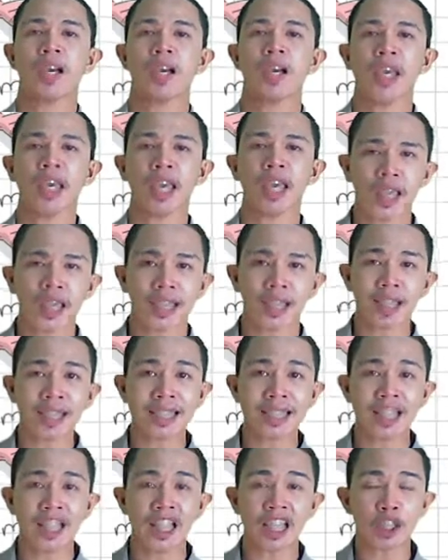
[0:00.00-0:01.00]
And let's
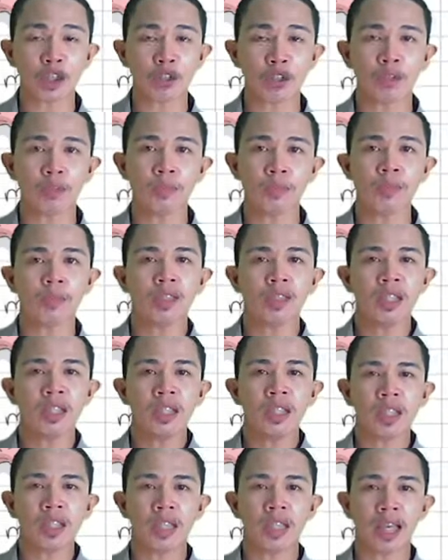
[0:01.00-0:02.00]
assume
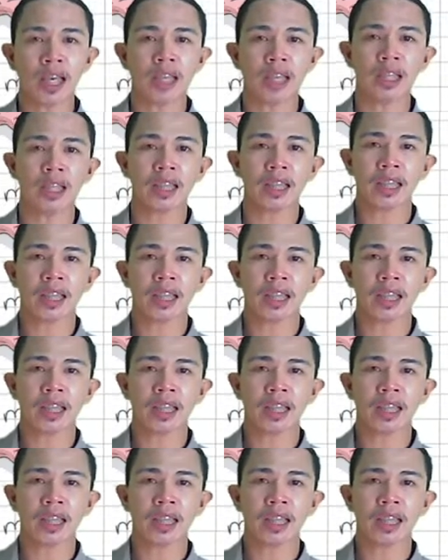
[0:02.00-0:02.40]
that